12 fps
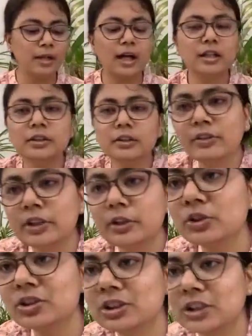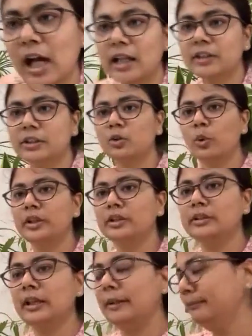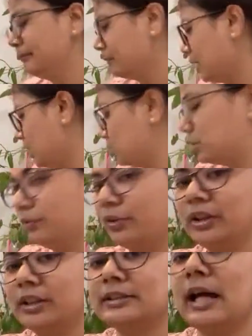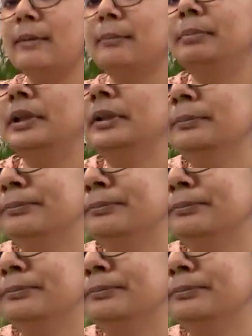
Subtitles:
plant, when you start growing them, so for example,